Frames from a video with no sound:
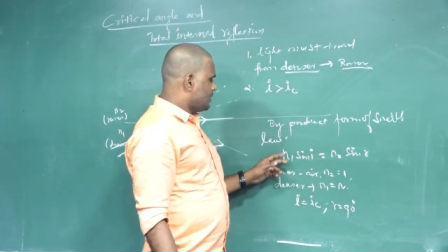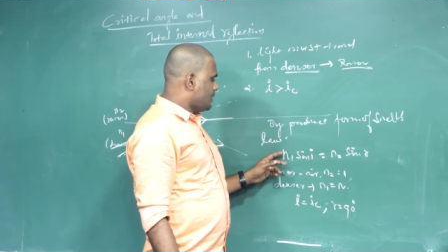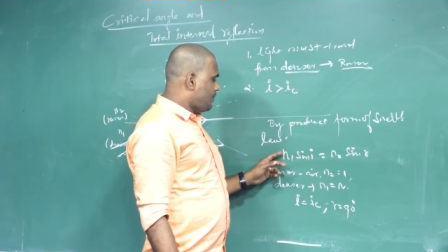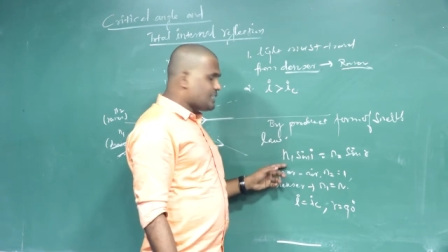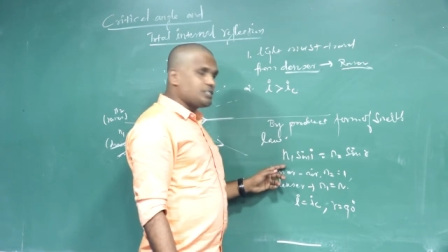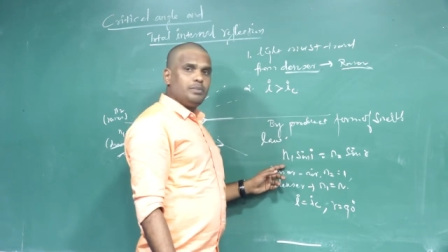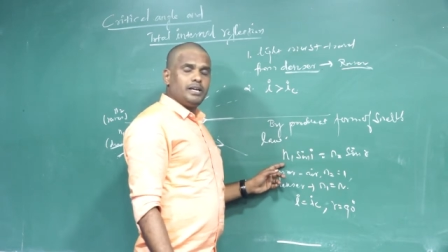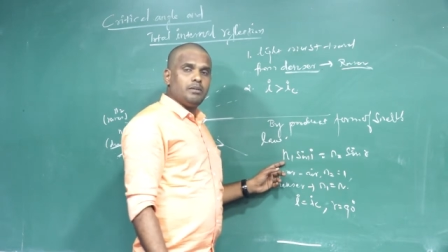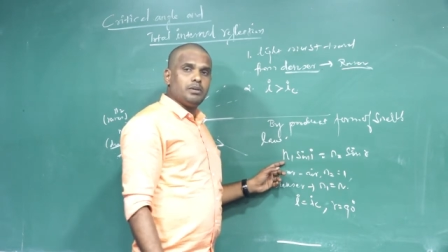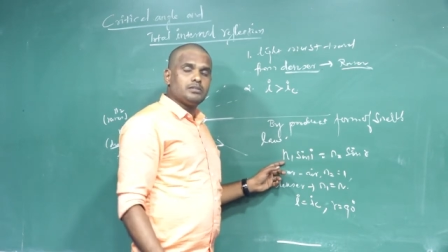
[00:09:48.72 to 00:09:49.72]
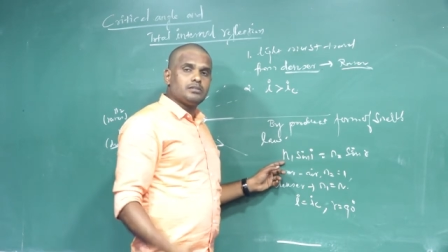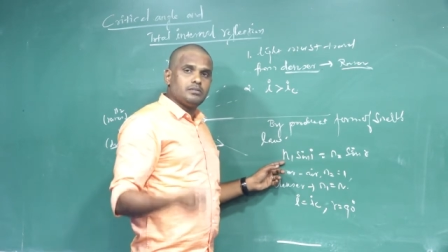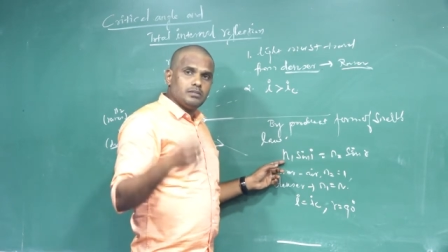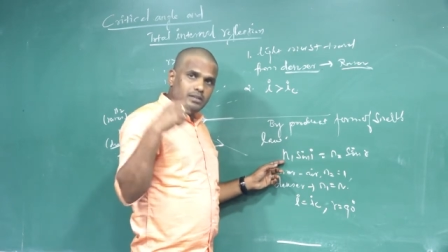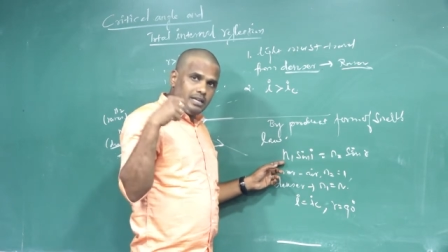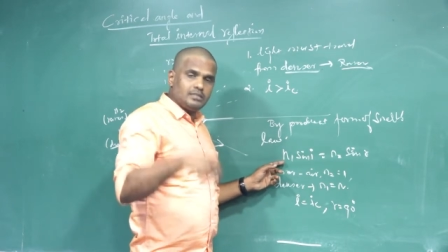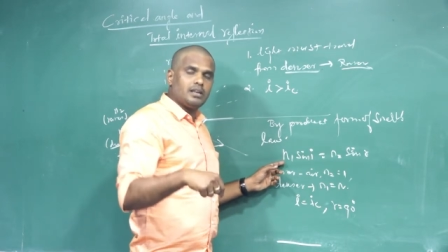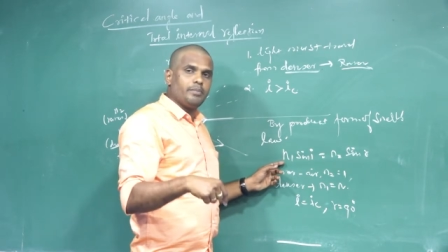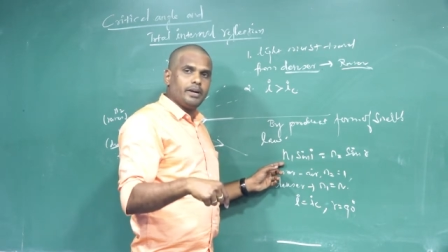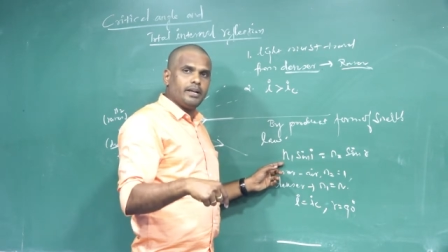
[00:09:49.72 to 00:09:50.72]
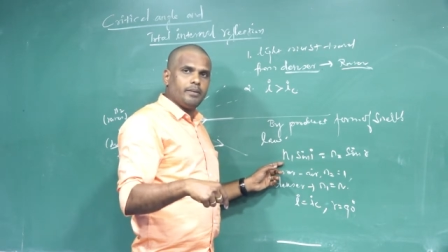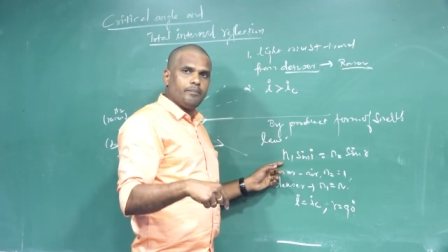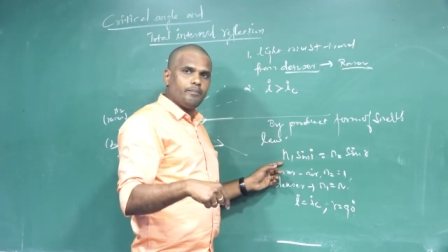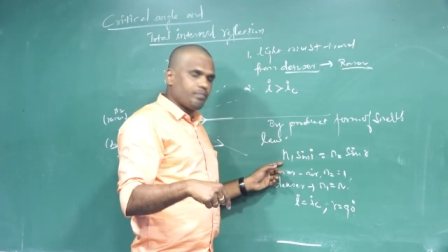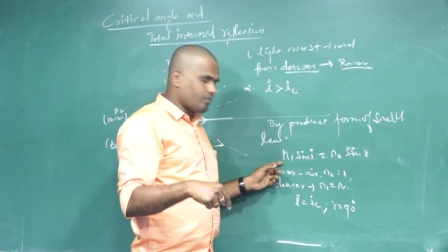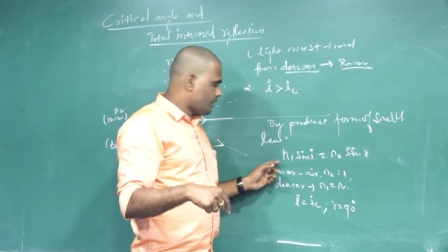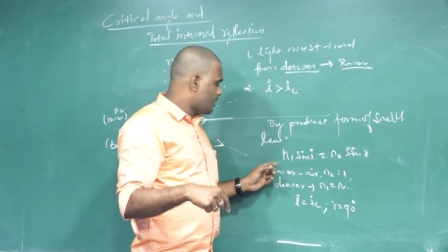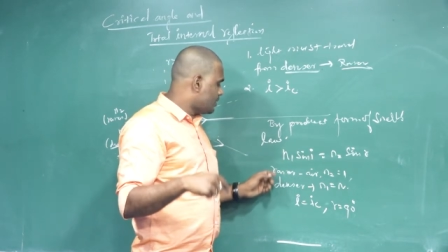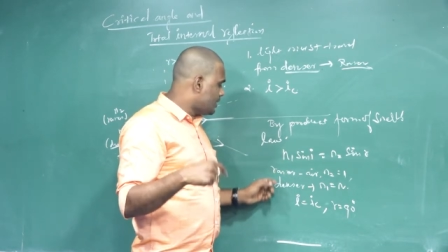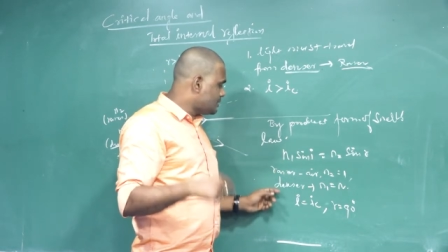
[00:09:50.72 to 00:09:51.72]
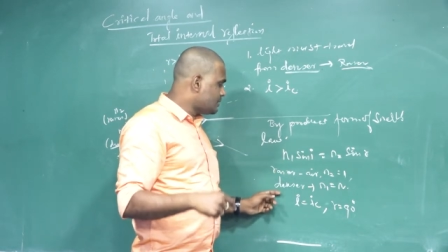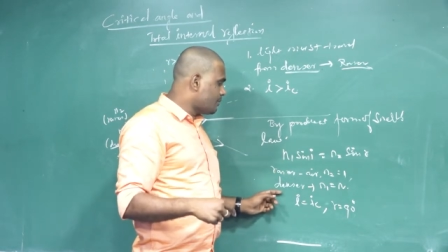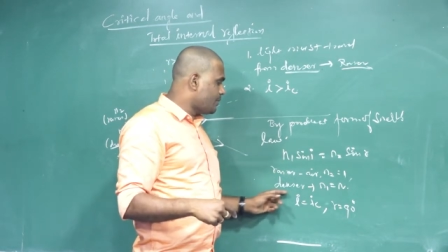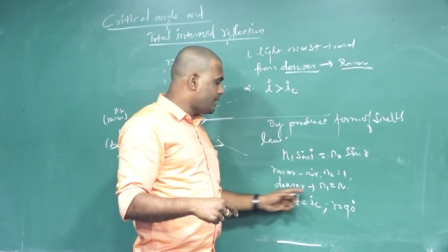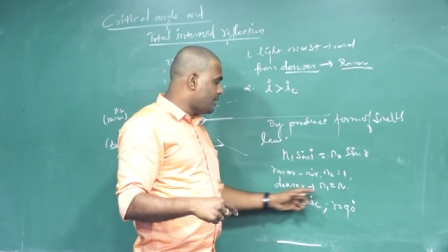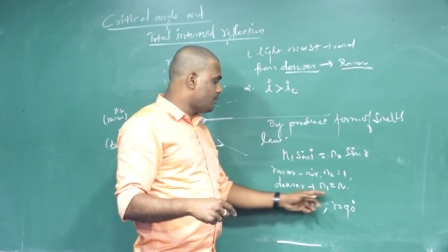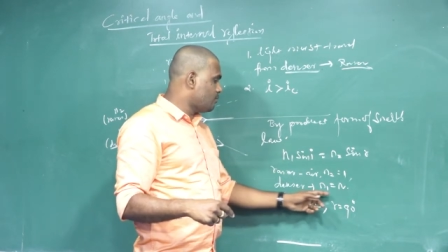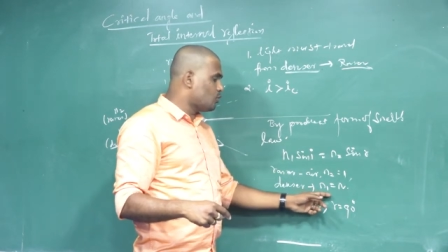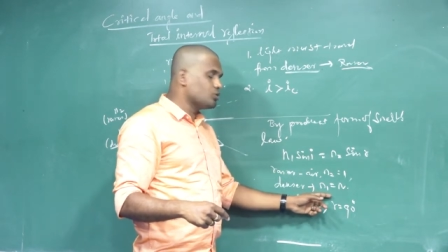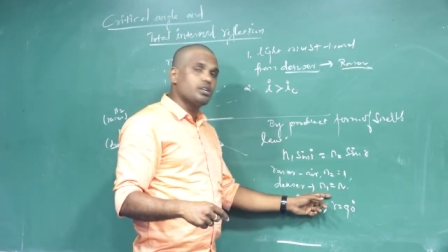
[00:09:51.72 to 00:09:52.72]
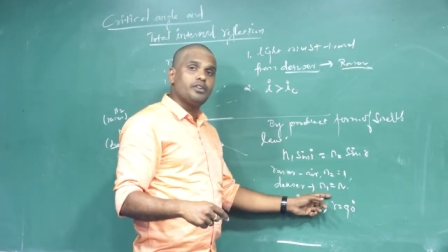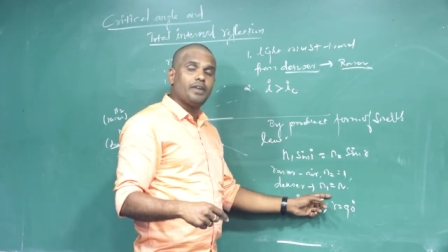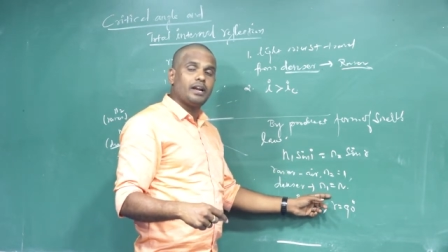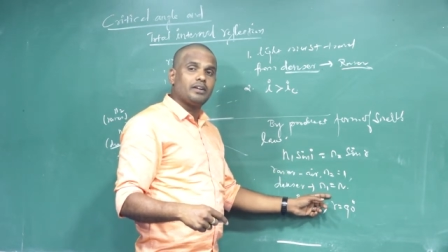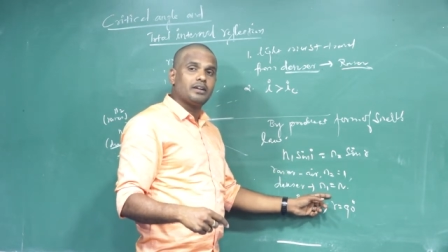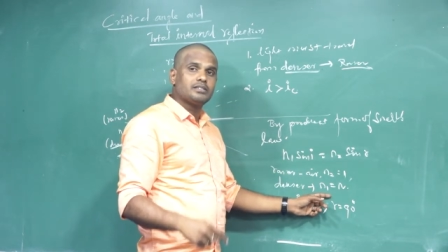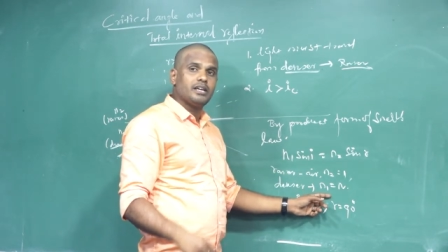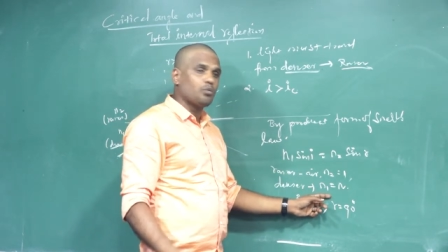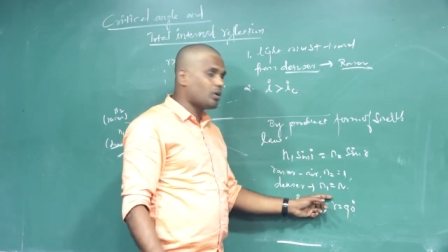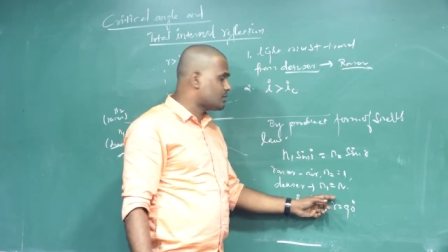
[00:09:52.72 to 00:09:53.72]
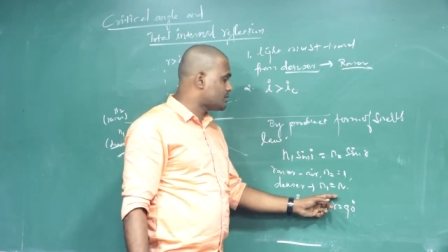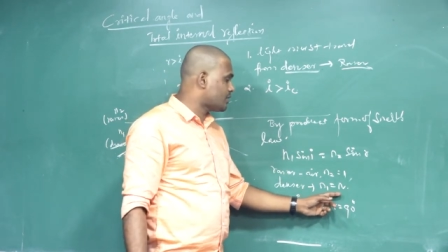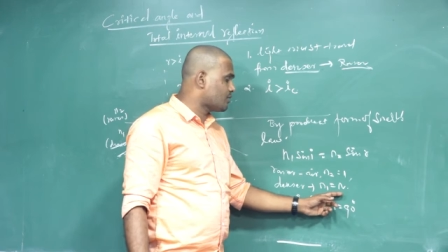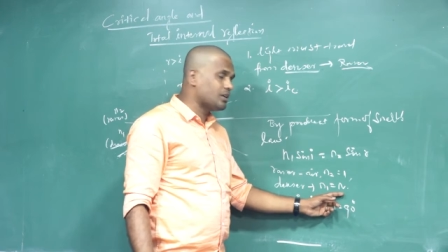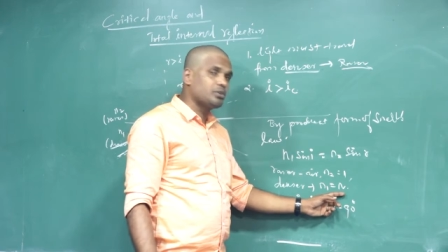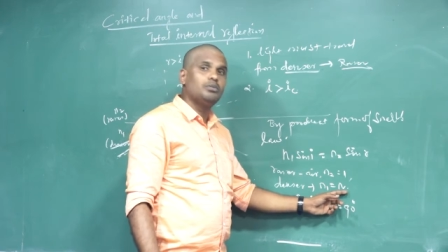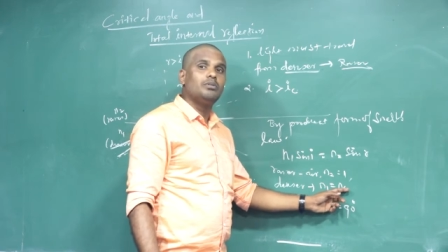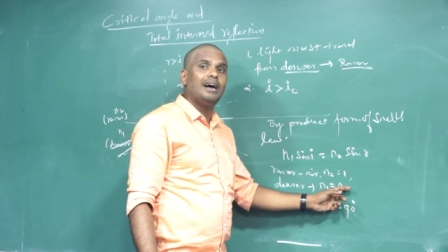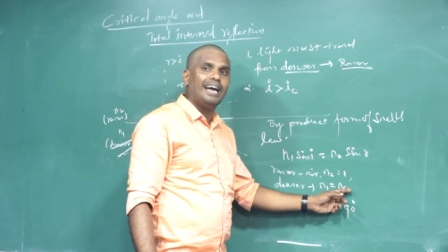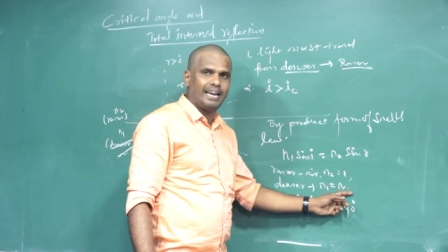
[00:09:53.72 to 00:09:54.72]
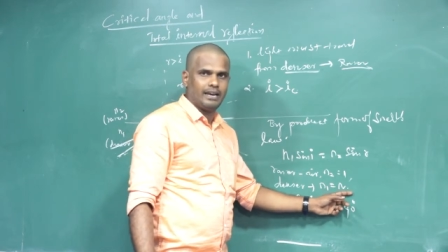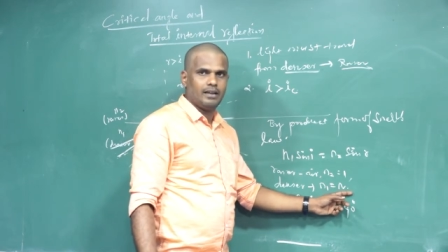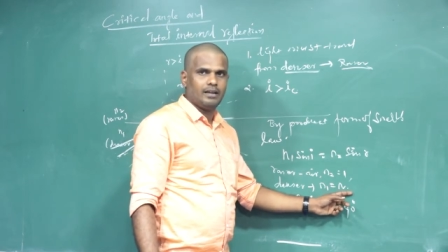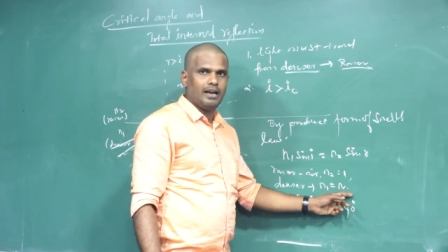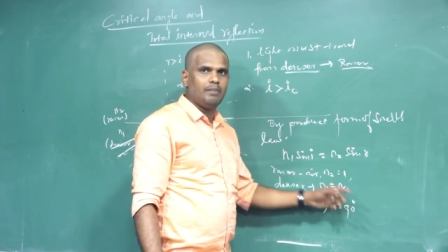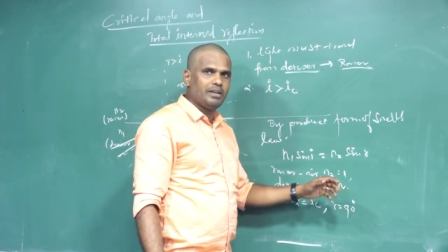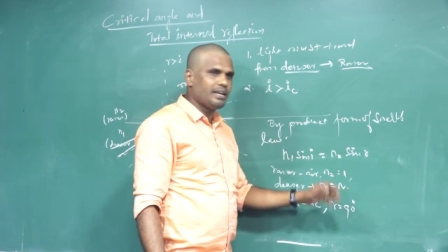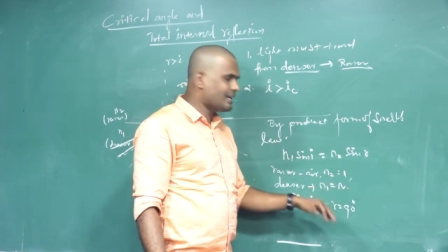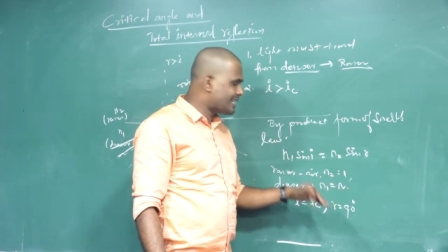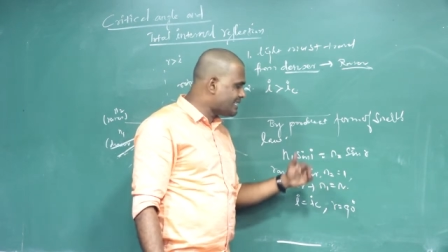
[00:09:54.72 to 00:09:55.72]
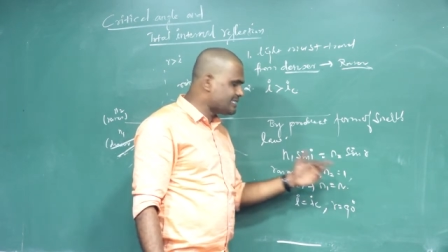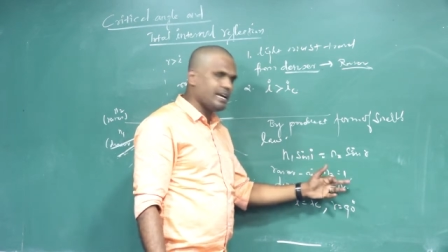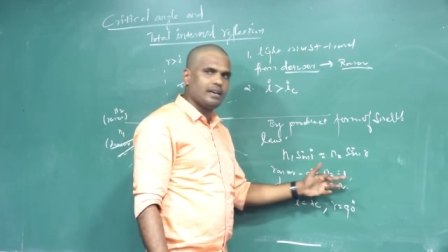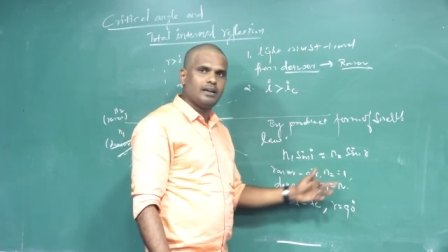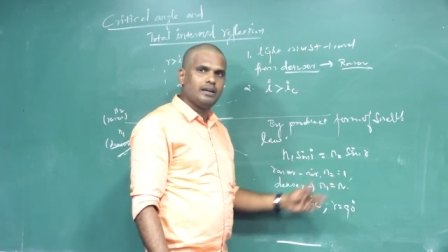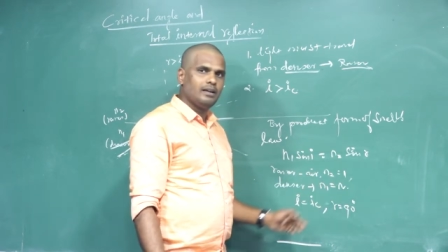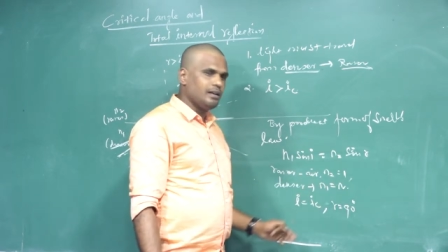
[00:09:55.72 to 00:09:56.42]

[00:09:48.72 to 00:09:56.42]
the first medium is denser medium. Denser medium whose refractive index N1 is equal to N. I am taking it as N.